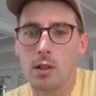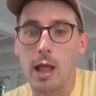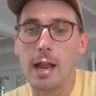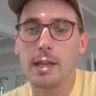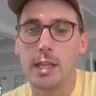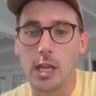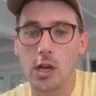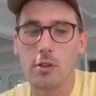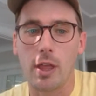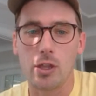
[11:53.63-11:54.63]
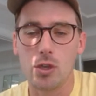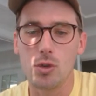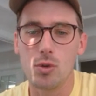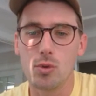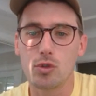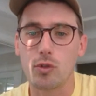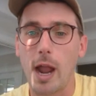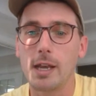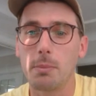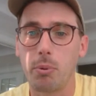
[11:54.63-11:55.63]
Glad to hear that you
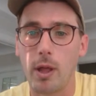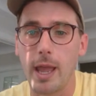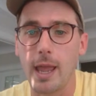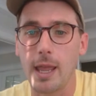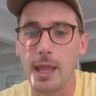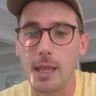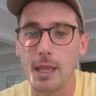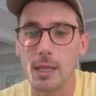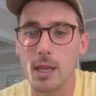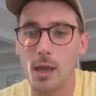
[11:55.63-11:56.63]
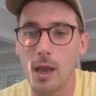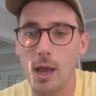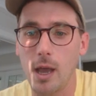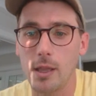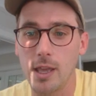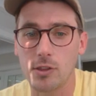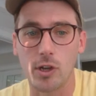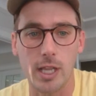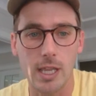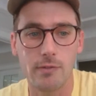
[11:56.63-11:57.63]
tried to play
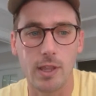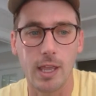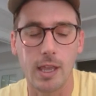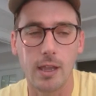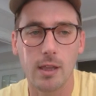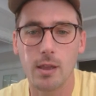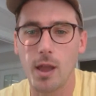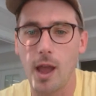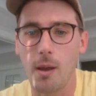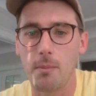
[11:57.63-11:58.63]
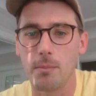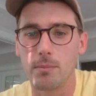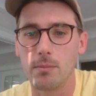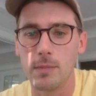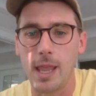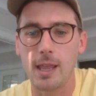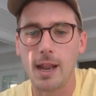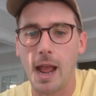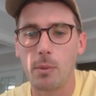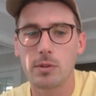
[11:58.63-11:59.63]
yesterday evening,
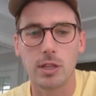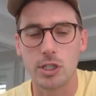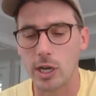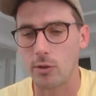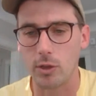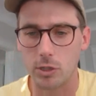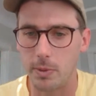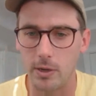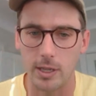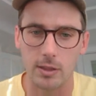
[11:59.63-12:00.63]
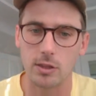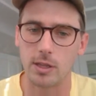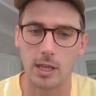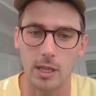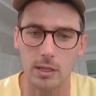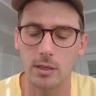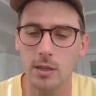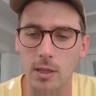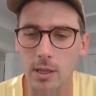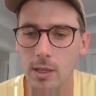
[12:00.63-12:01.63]
Nate. How was the general experience?
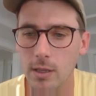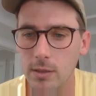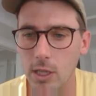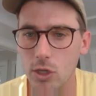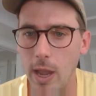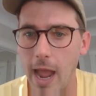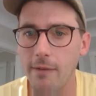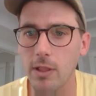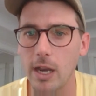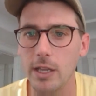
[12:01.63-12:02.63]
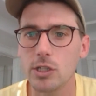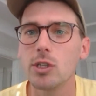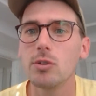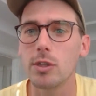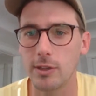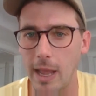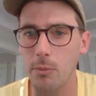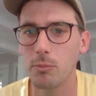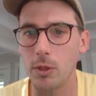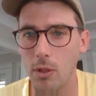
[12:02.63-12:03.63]
Did you have a lot of issues? Is
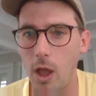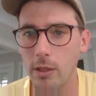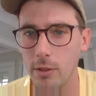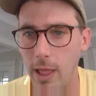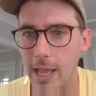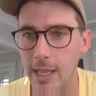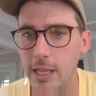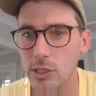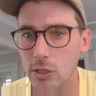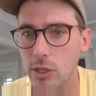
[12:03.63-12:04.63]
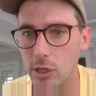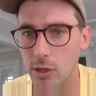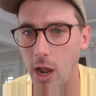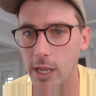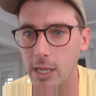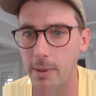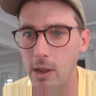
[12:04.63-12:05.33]
that the lagging issues that you're talking